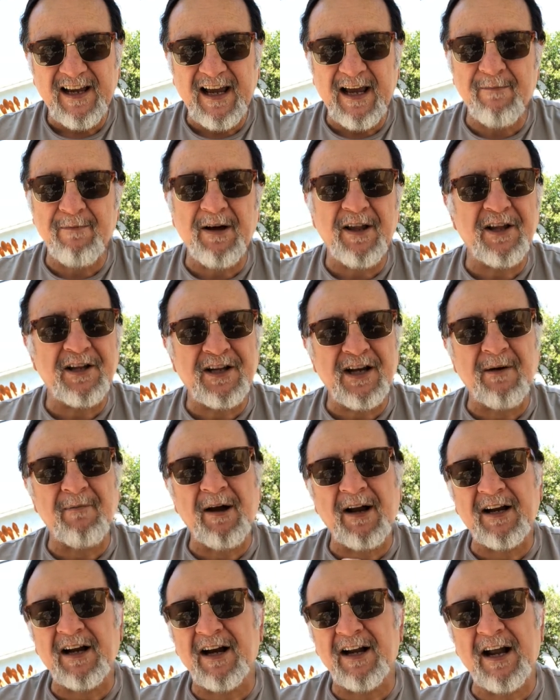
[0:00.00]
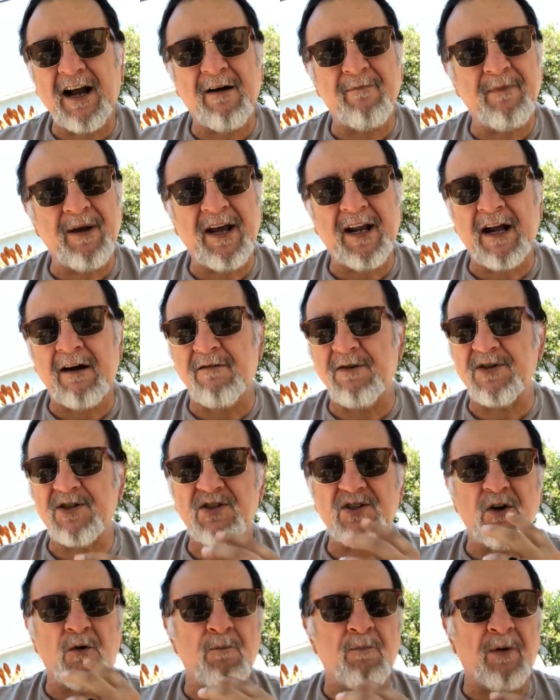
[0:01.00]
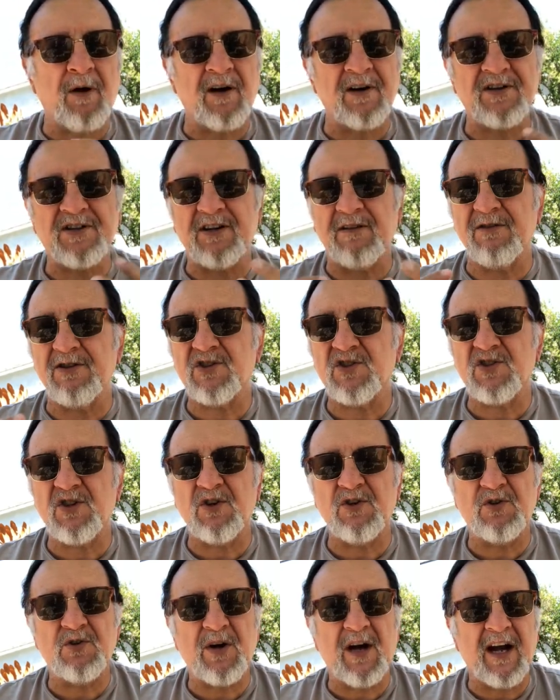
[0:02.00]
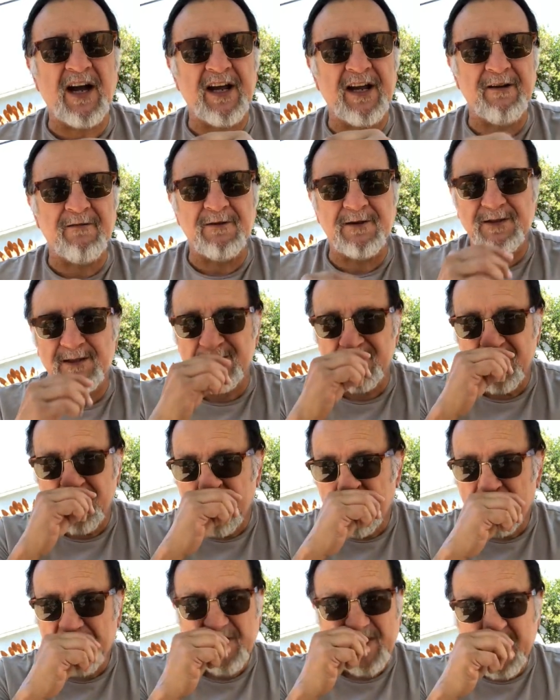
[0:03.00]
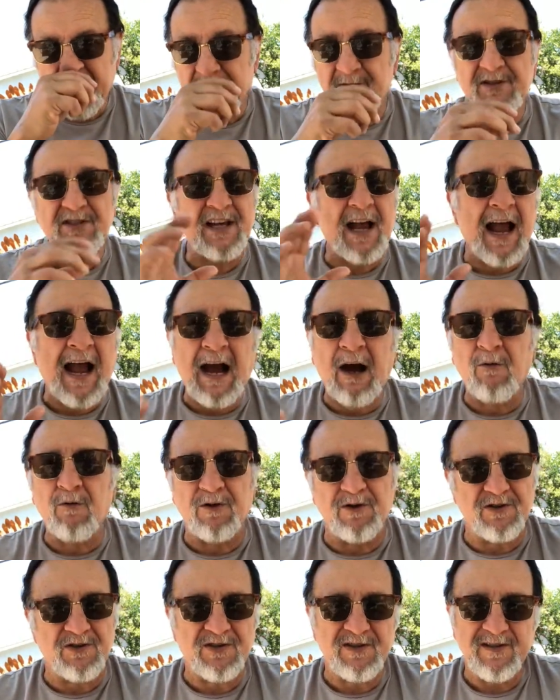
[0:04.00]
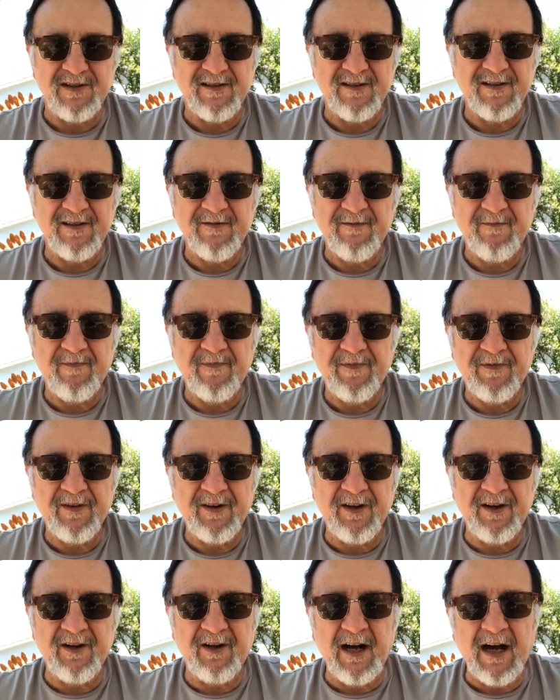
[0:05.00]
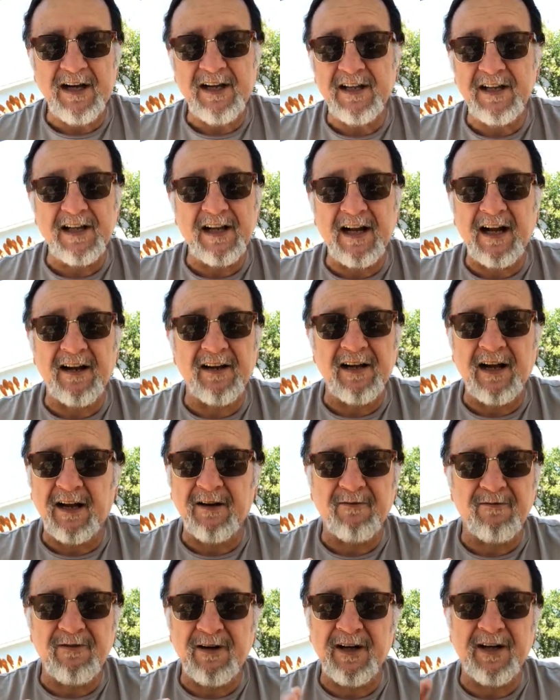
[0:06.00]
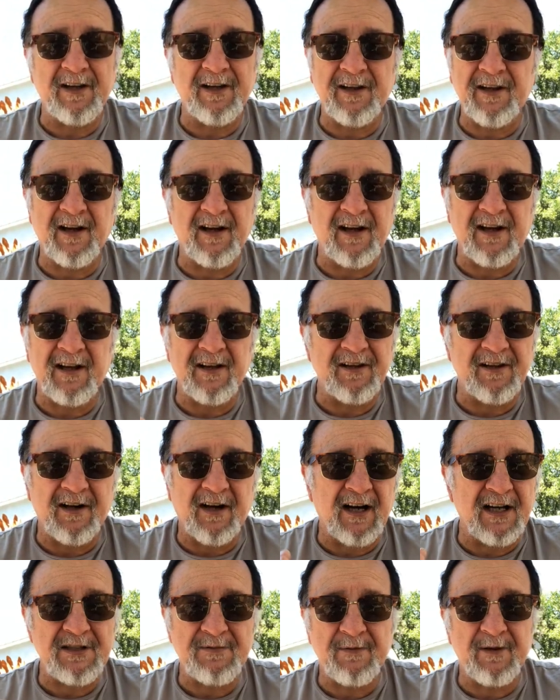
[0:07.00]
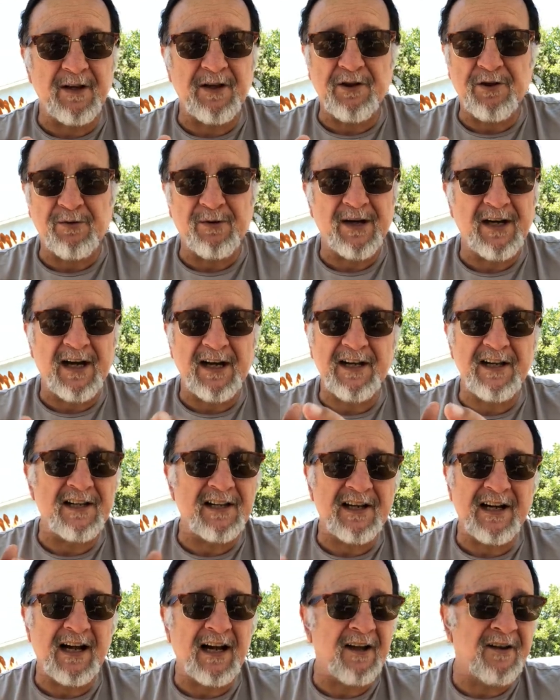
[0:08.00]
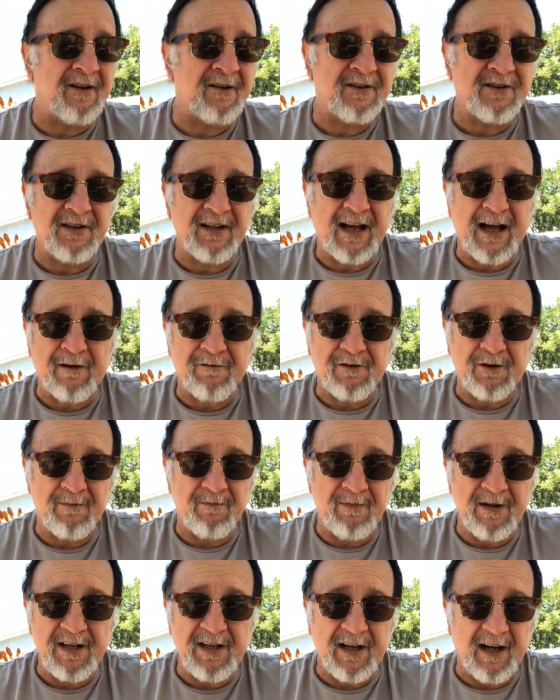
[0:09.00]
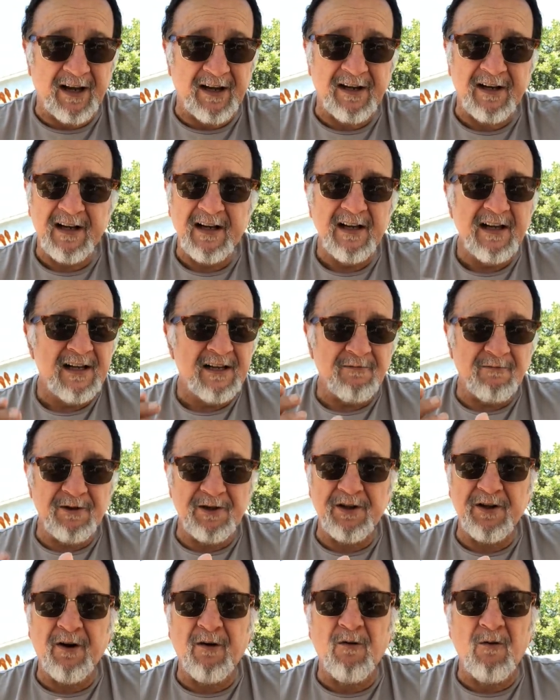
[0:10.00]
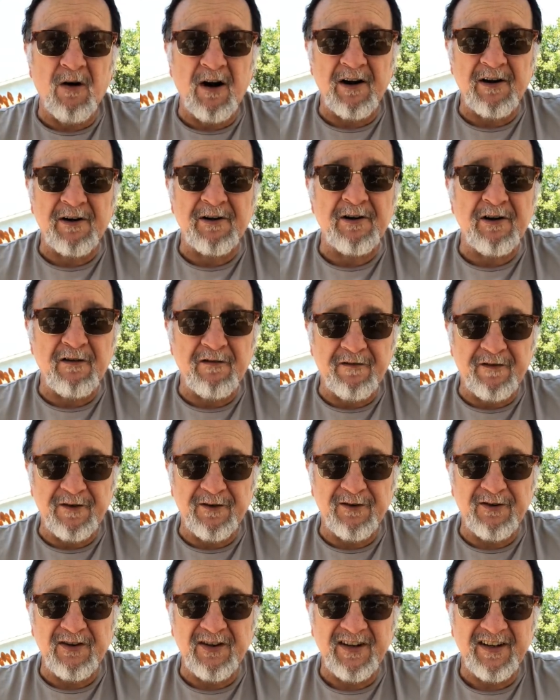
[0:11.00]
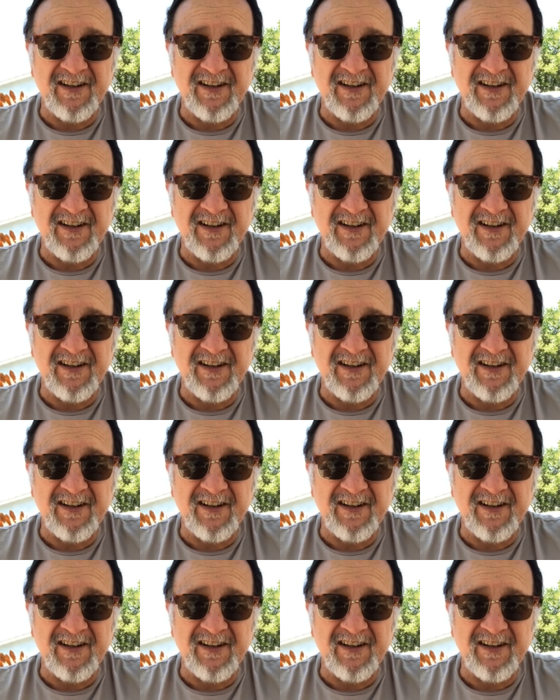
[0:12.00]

And by the time I got out, man, I was so parched. I was so dry. It was hours. You know, I didn't get out. I went in the hospital at 3. I didn't get out of there till after midnight with no water, no food.